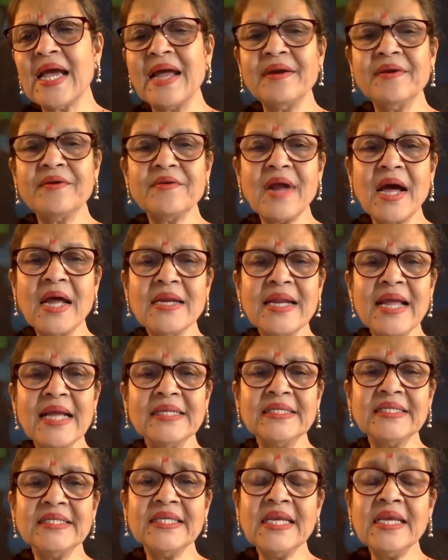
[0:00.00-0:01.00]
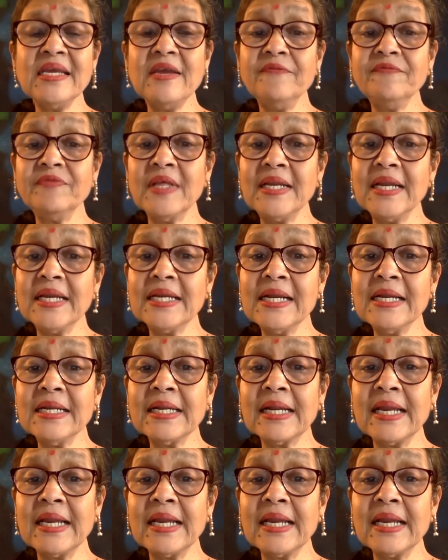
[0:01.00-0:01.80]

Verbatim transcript: and run and see if the little